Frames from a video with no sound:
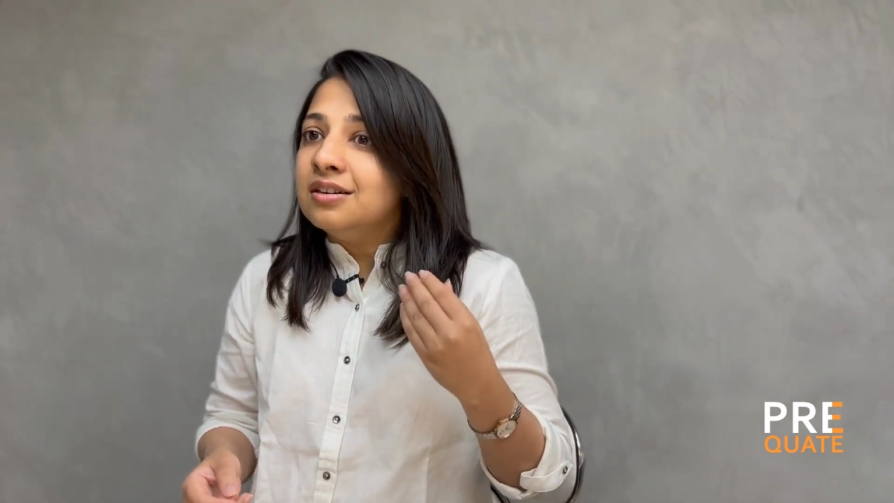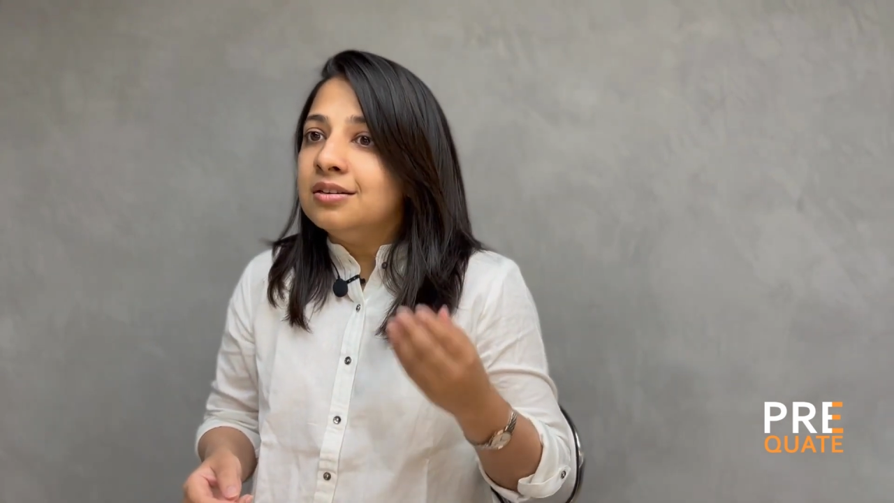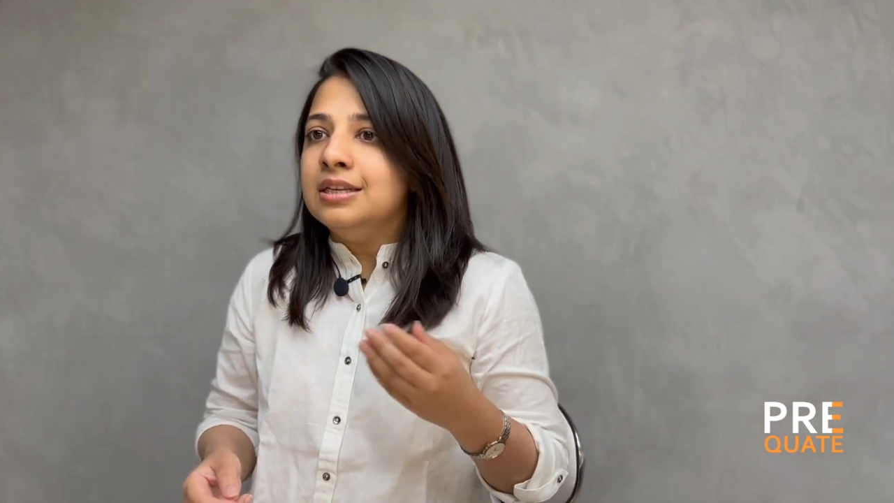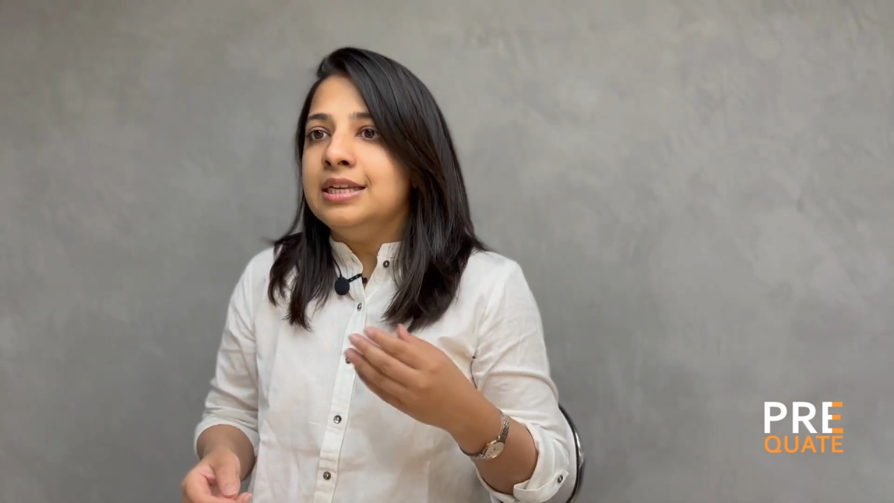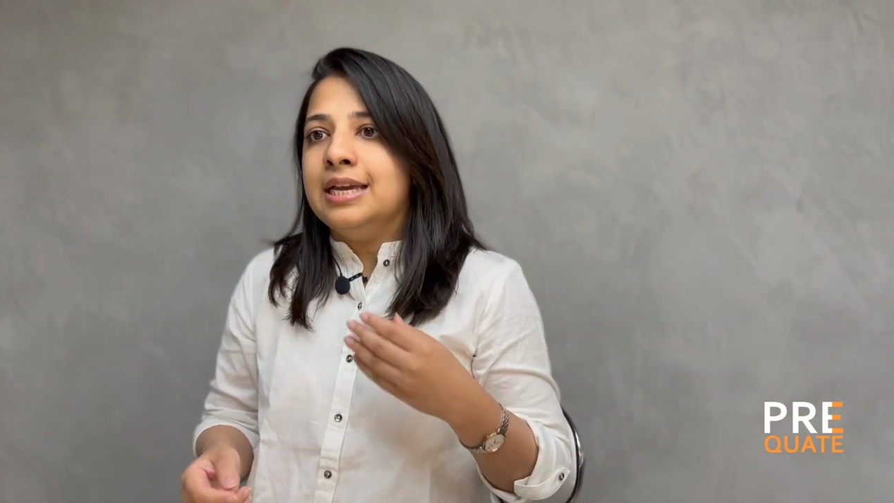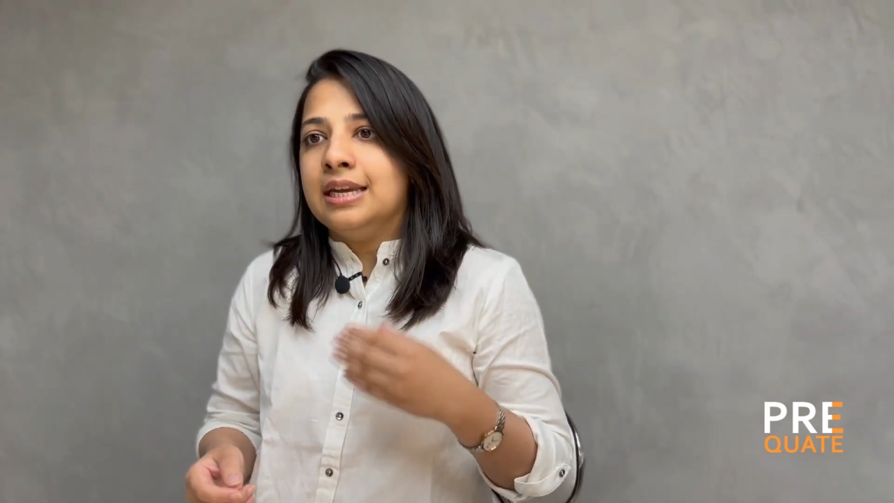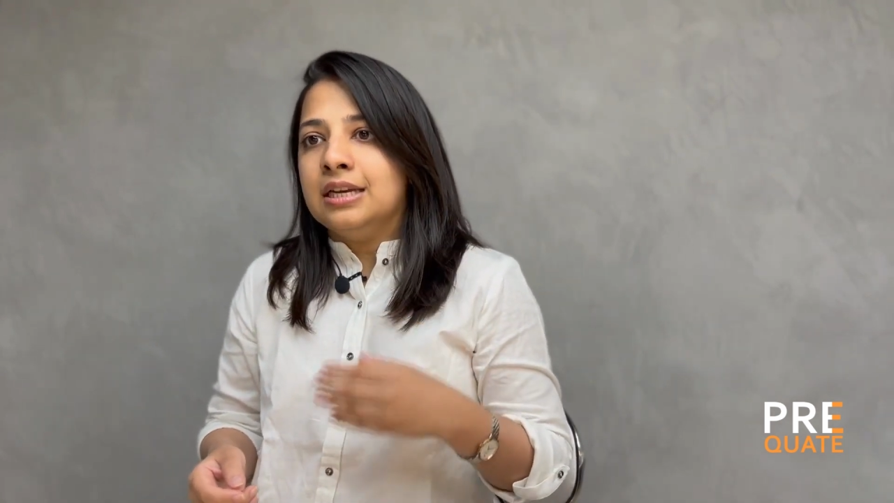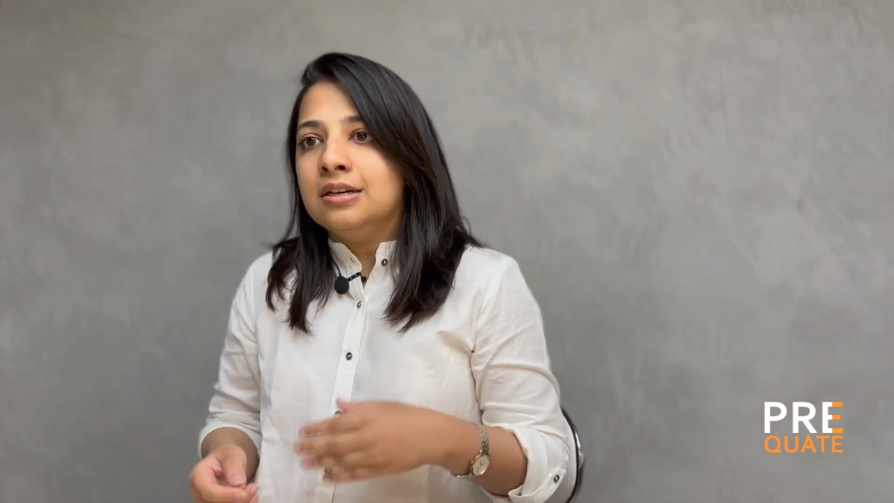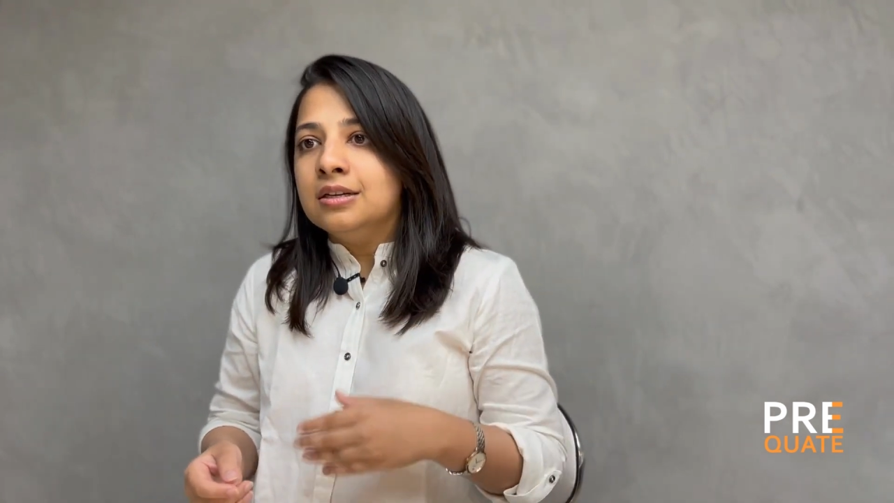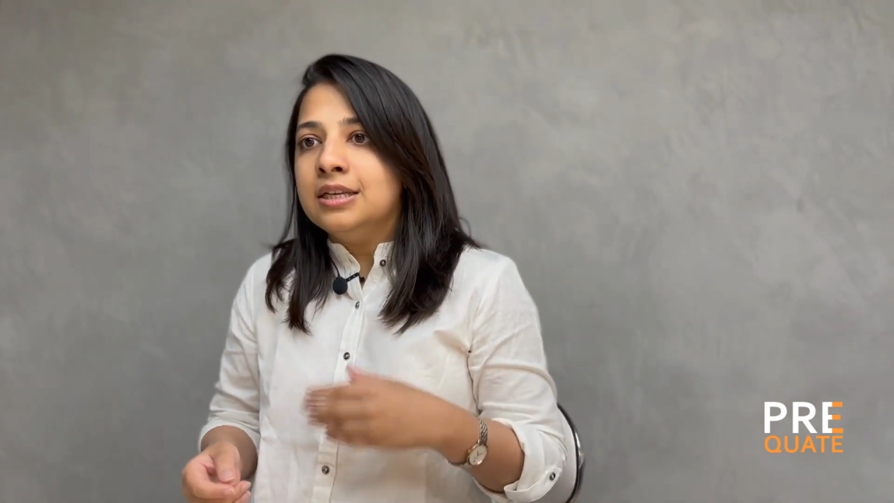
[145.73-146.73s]

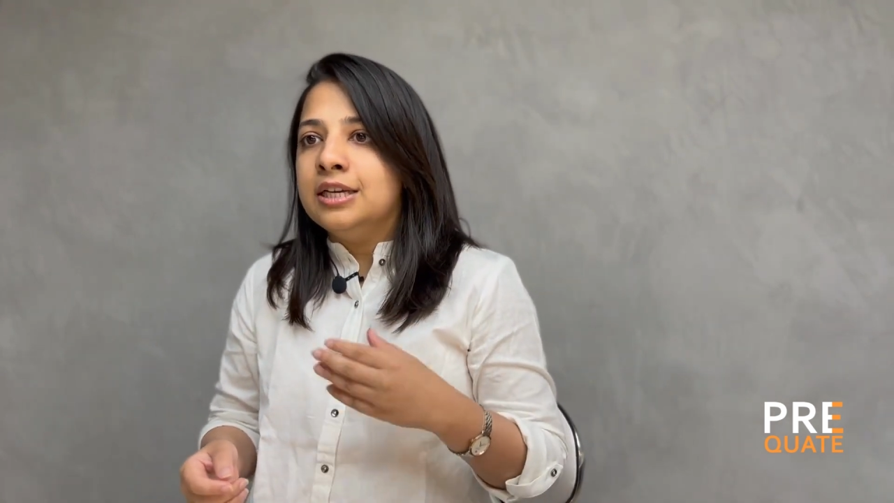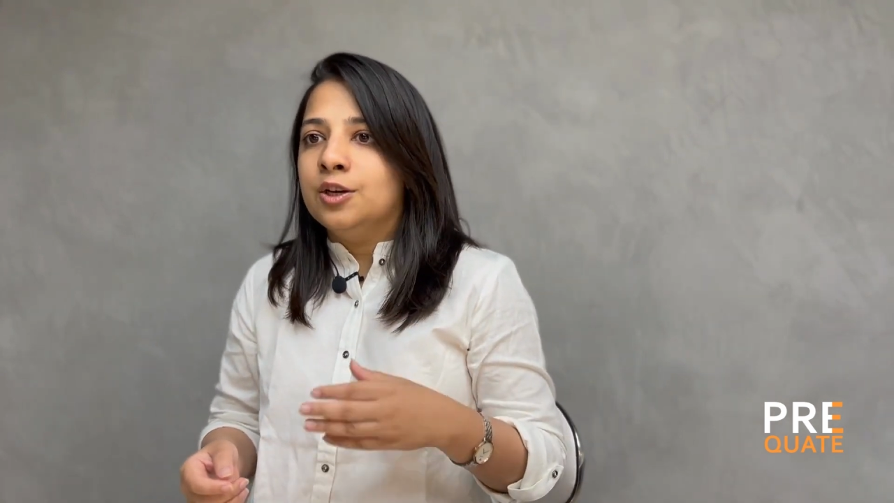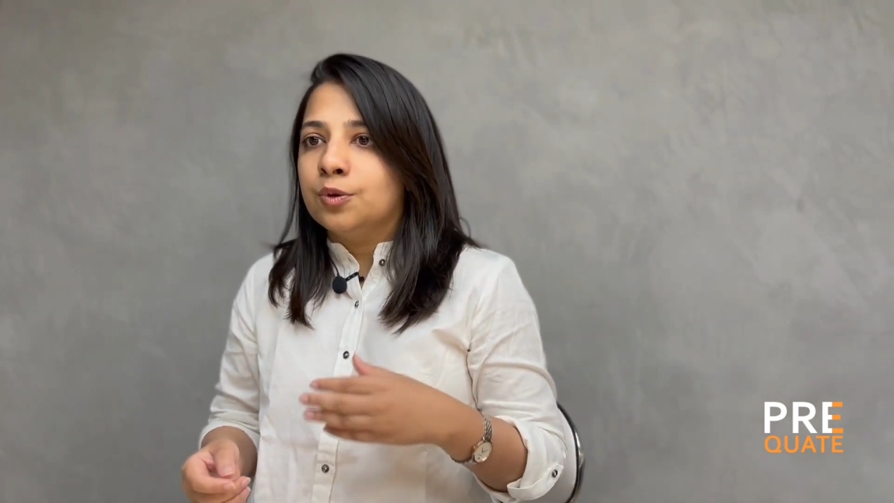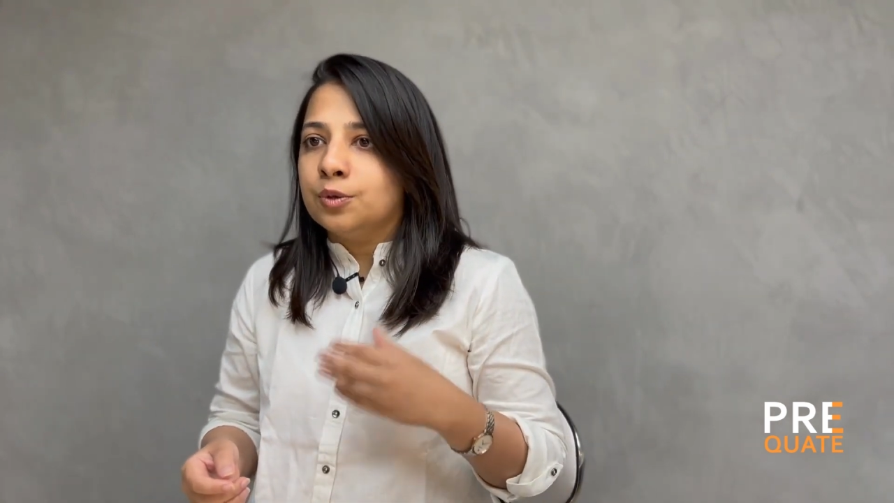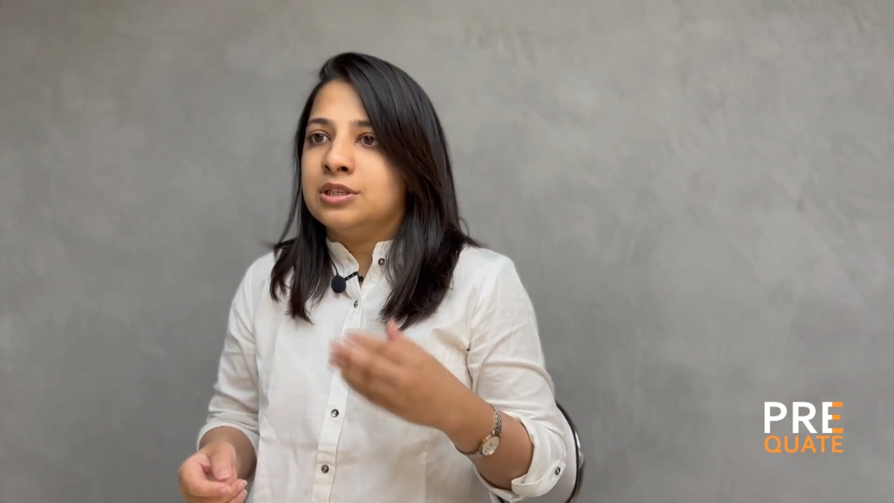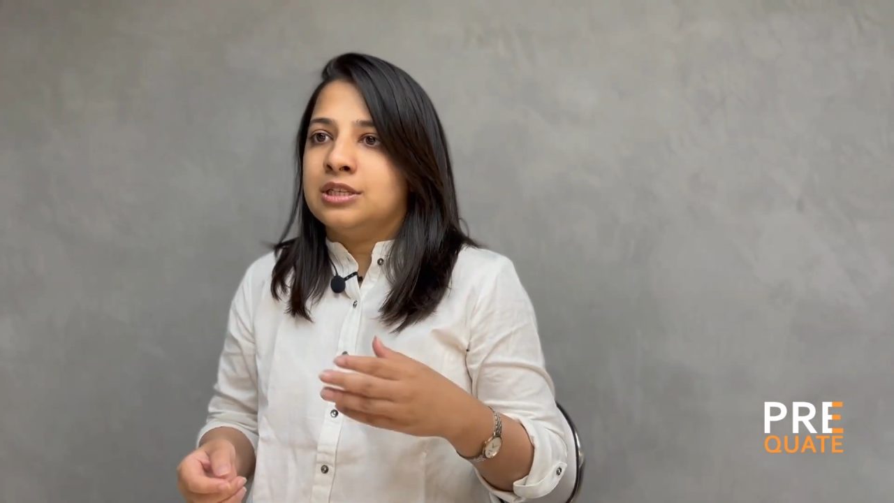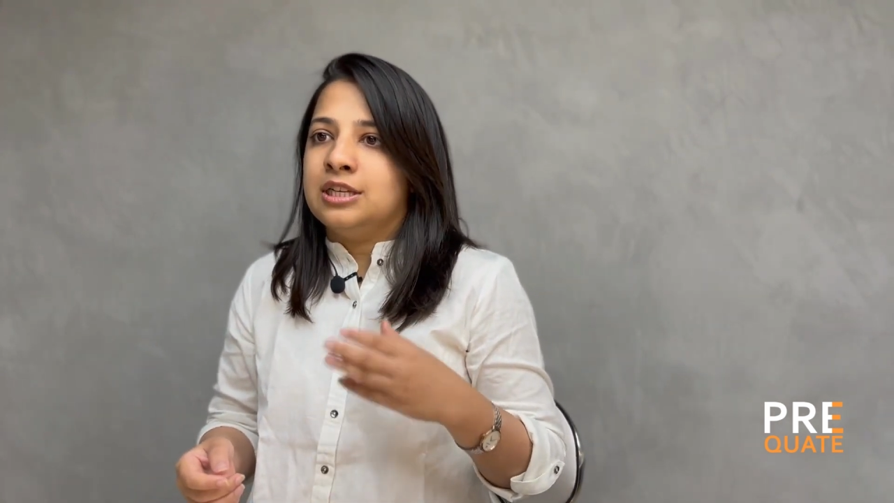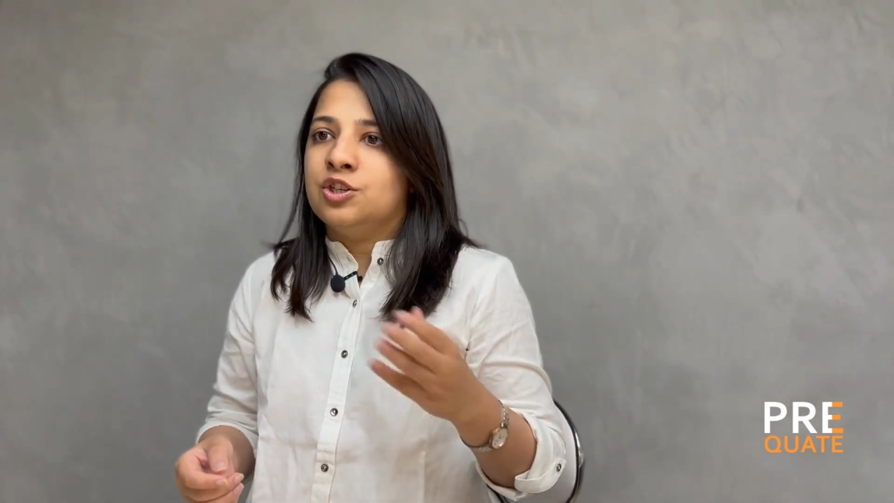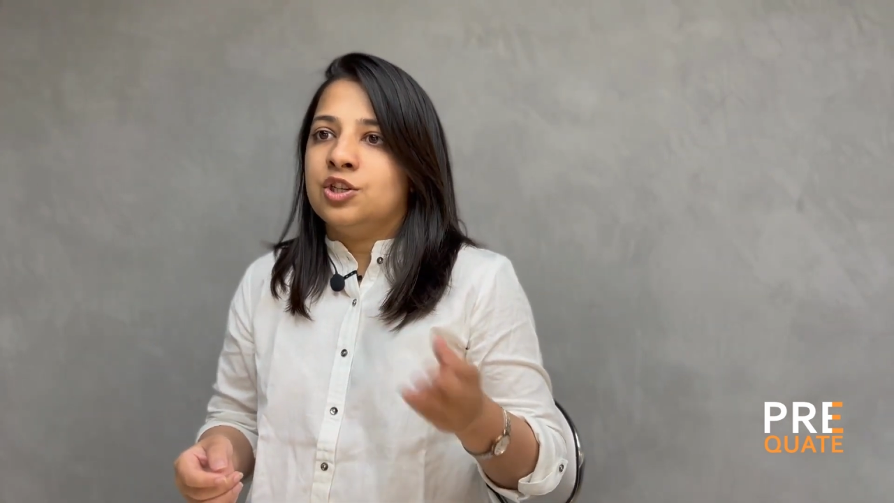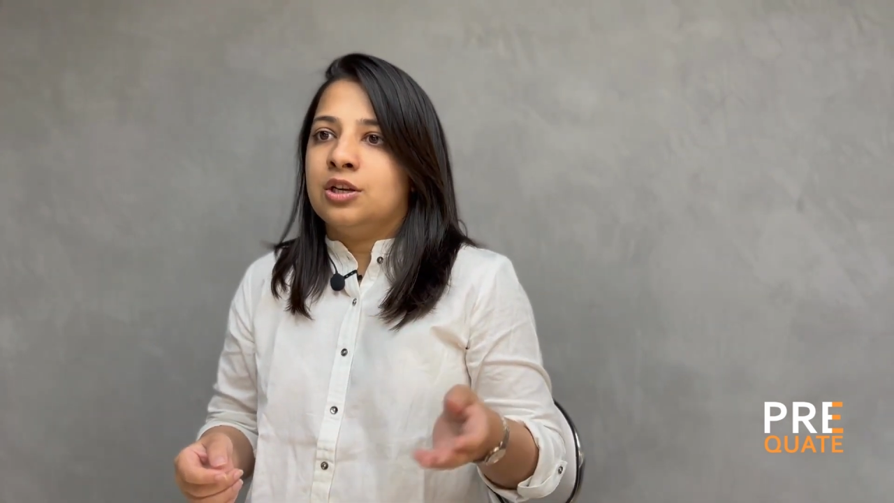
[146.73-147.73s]
early growth stage